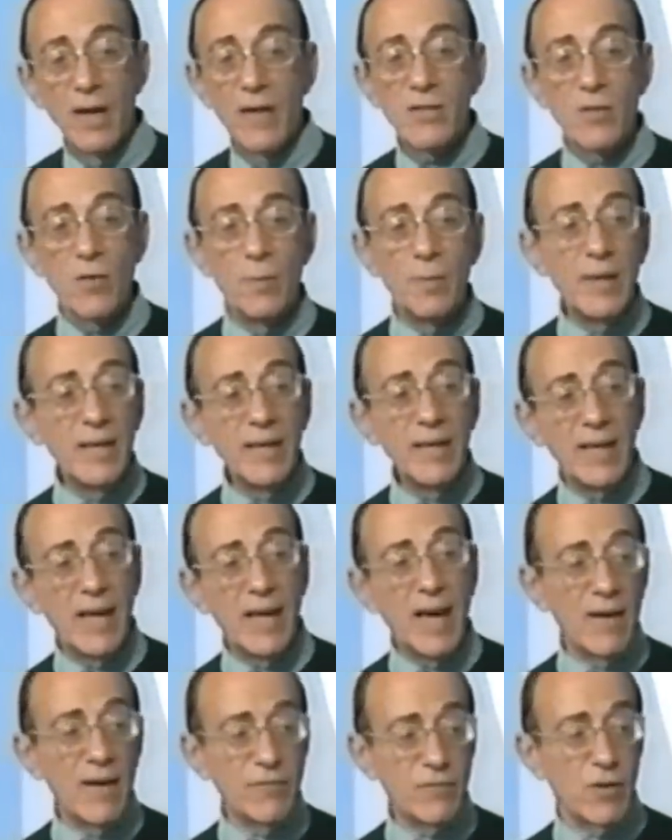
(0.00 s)
So
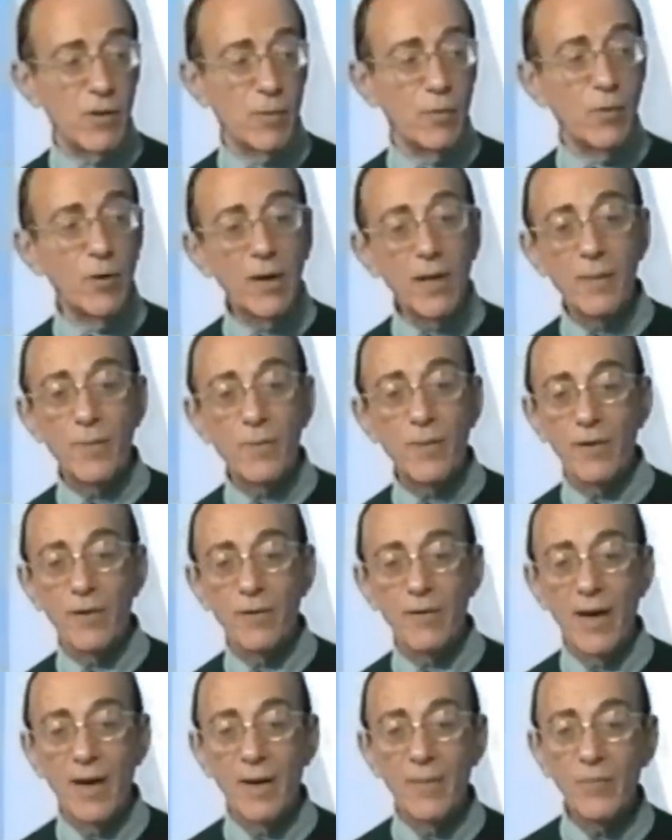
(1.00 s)
immediately after the morning
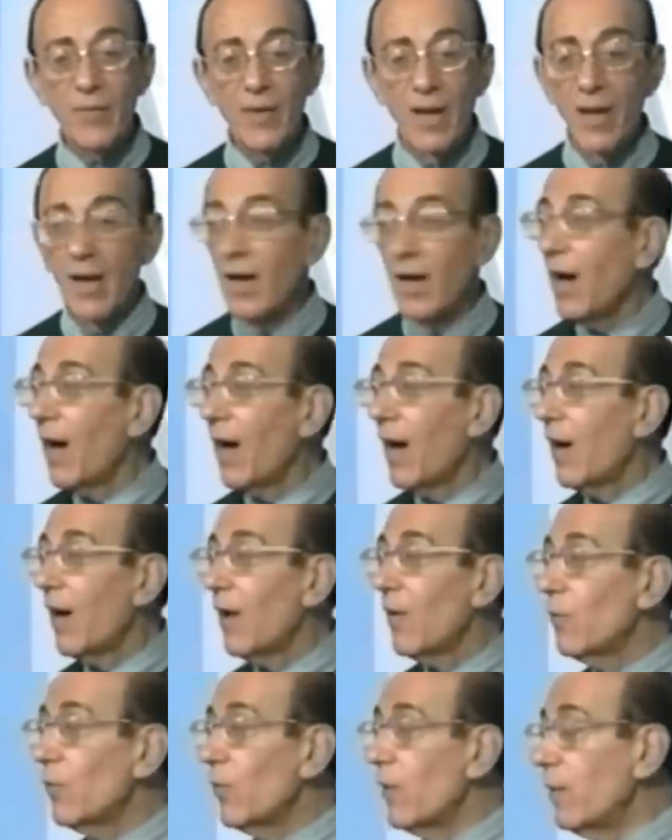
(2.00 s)
program,
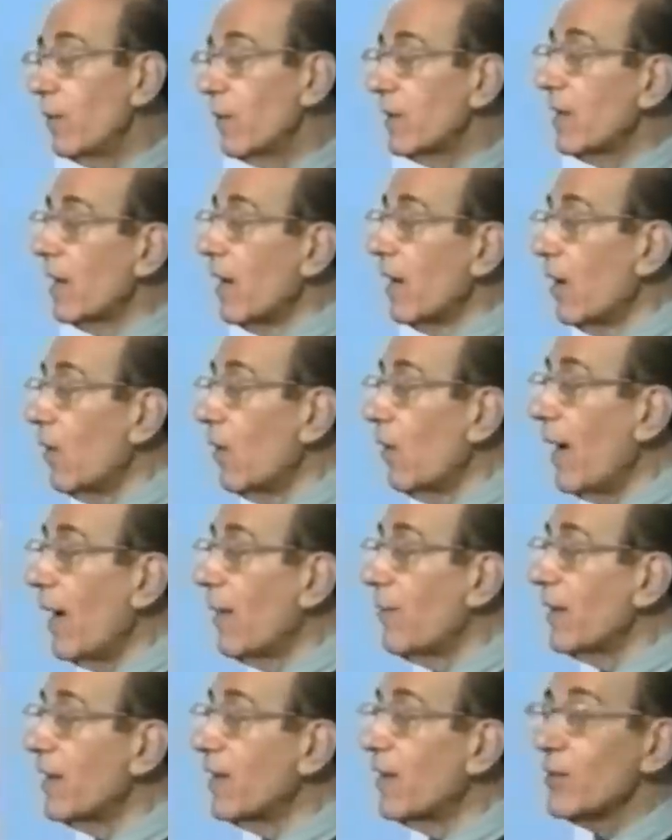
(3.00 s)
uh, we would go,
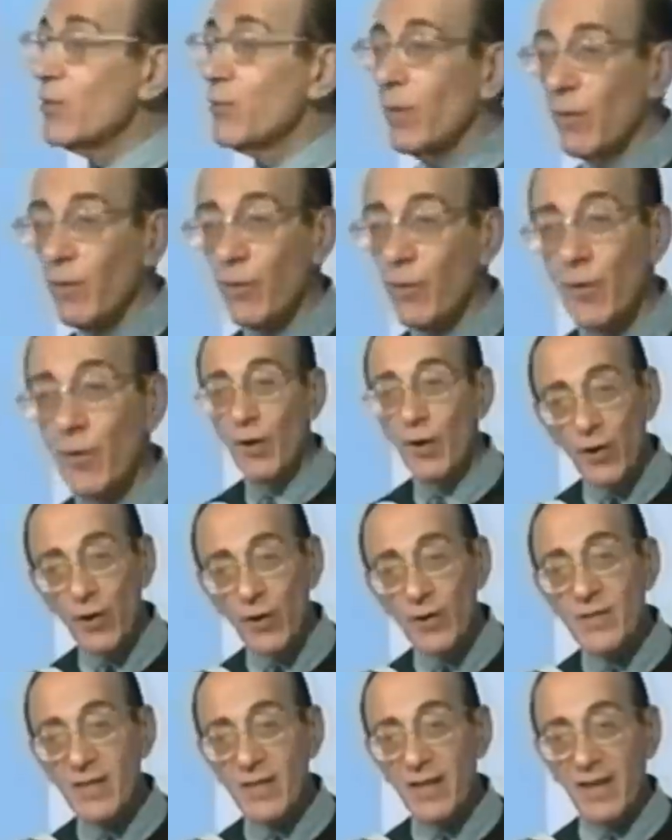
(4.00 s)
and because we were
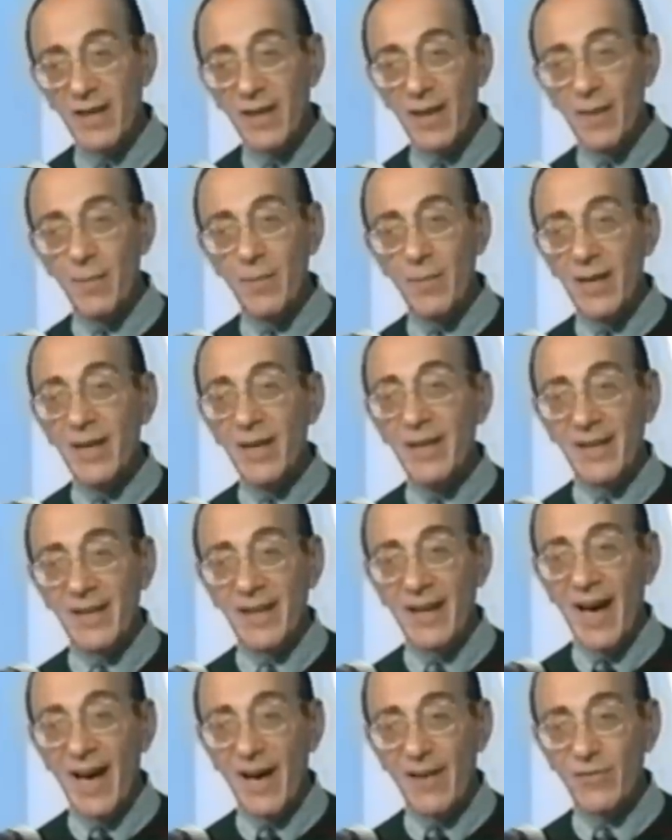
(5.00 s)
rehearsing
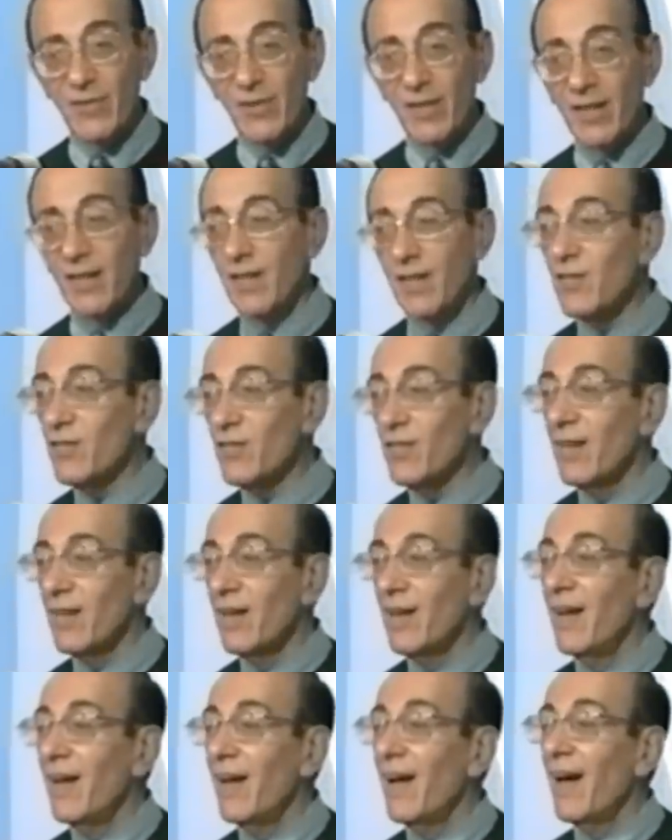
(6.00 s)
immediately after lunch
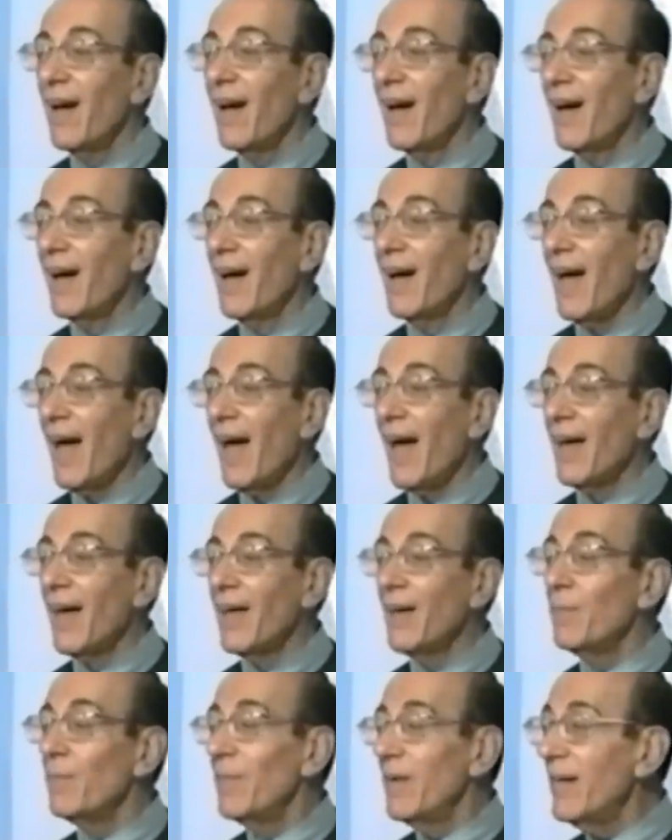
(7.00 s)
uh,
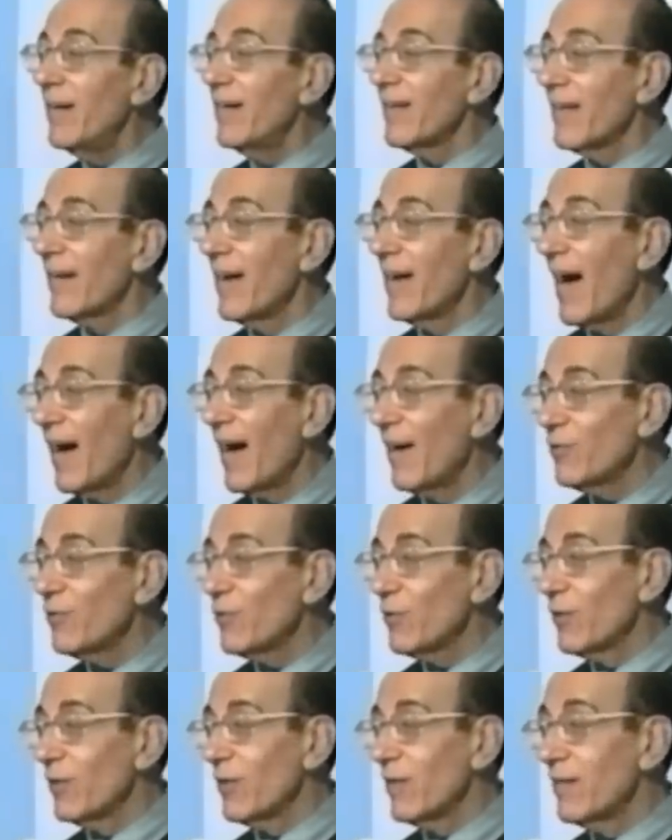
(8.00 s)
and immediately
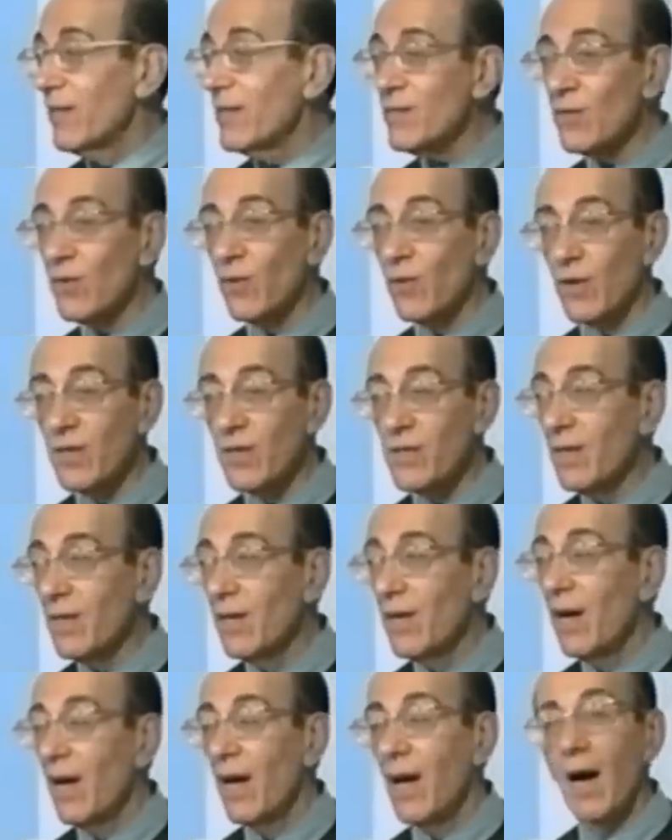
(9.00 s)
after the
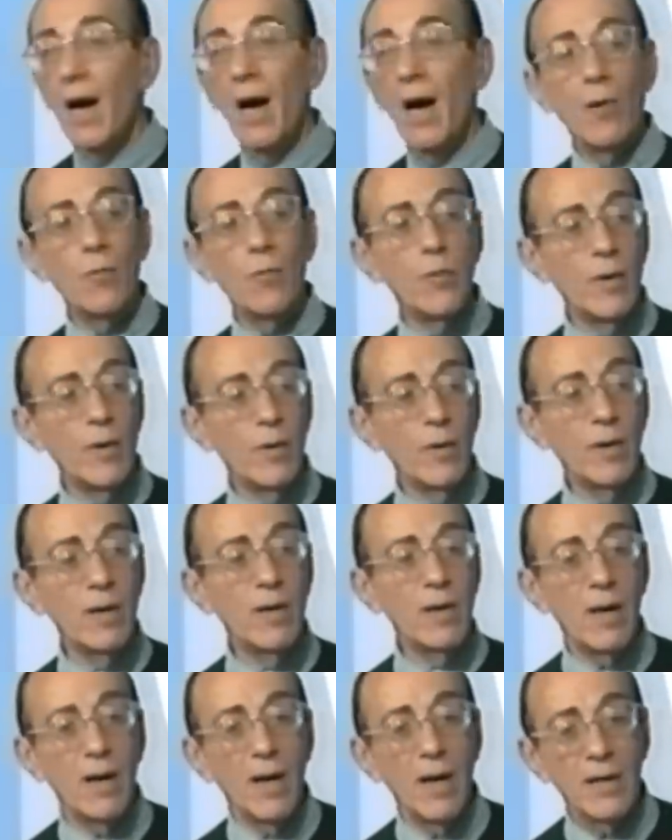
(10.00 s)
discourse, uh, we
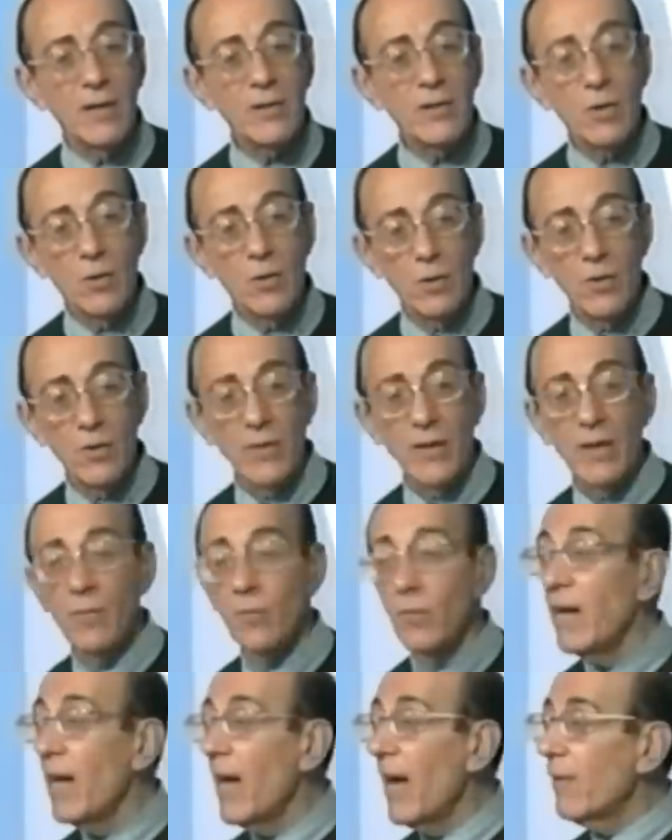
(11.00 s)
were uh, told
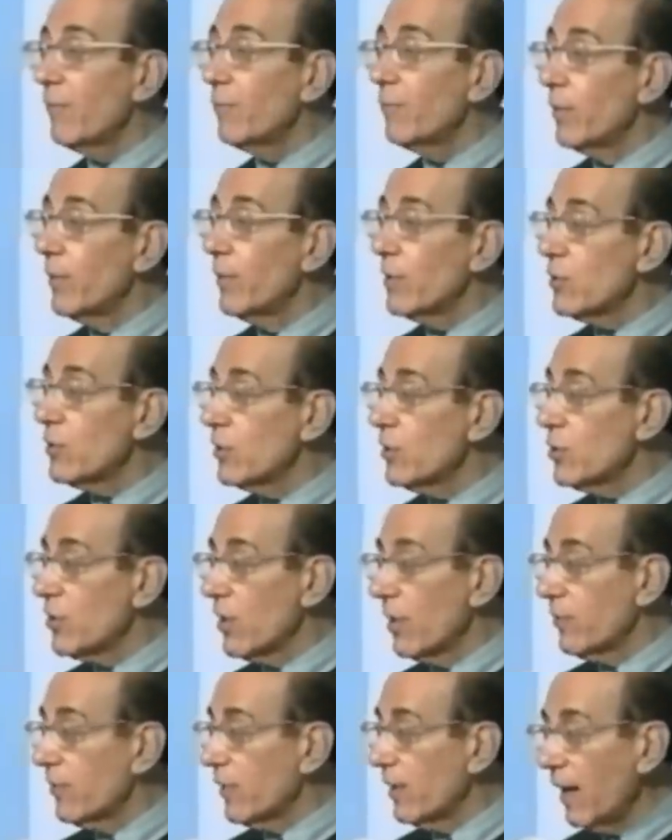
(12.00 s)
that we had permission to
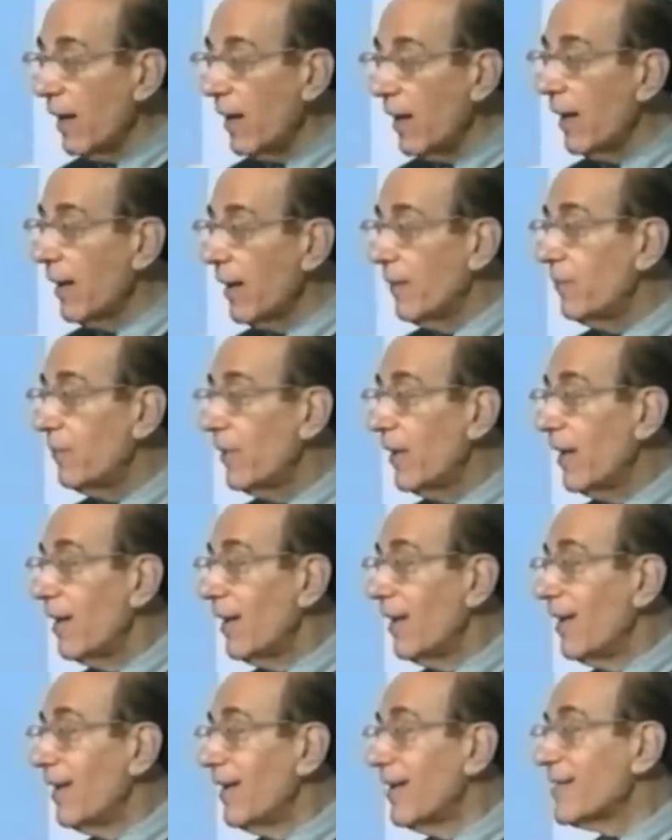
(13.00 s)
jump the line.
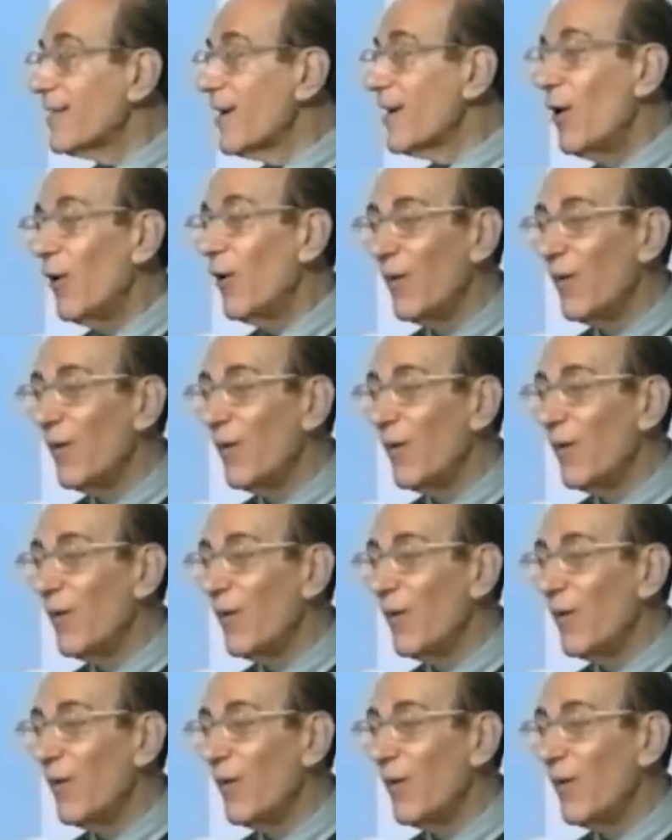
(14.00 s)
So